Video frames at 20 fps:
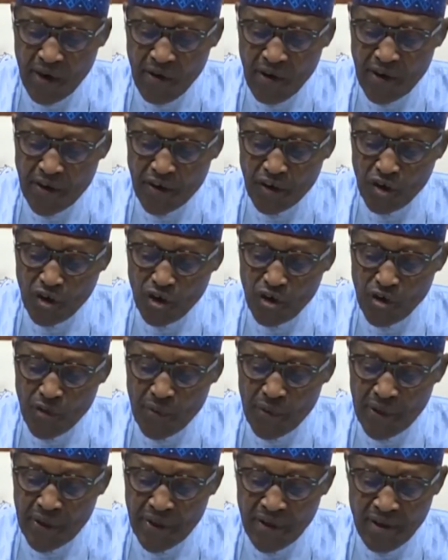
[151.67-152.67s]
our
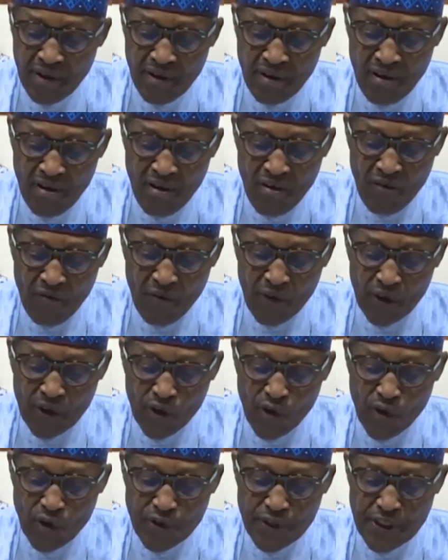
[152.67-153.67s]
economy
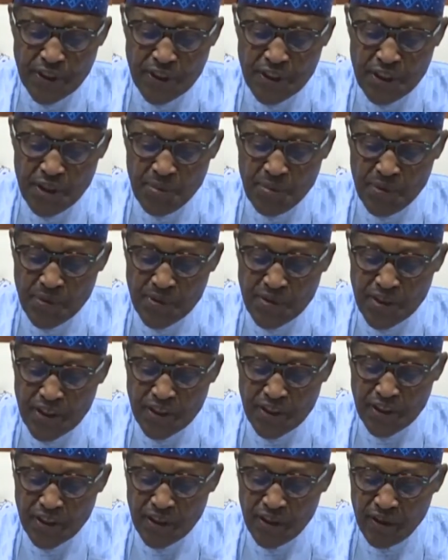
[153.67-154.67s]
following the deep
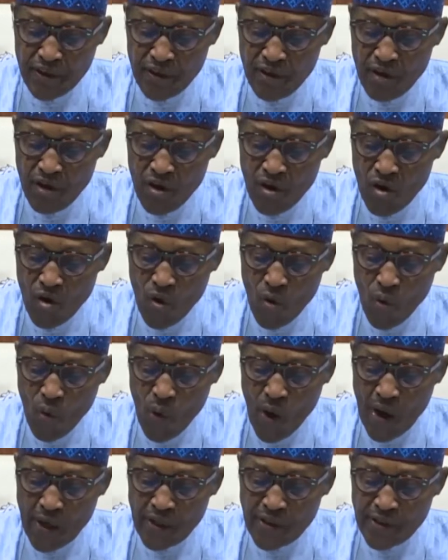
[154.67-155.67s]
recession
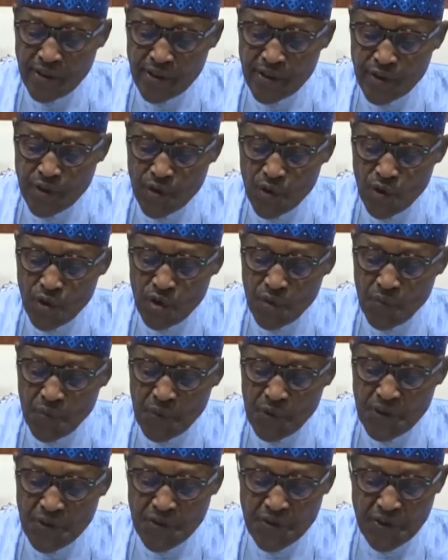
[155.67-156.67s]
while restoring
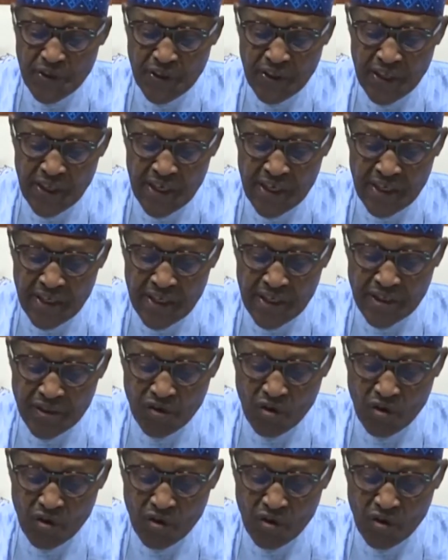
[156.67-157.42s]
peace in areas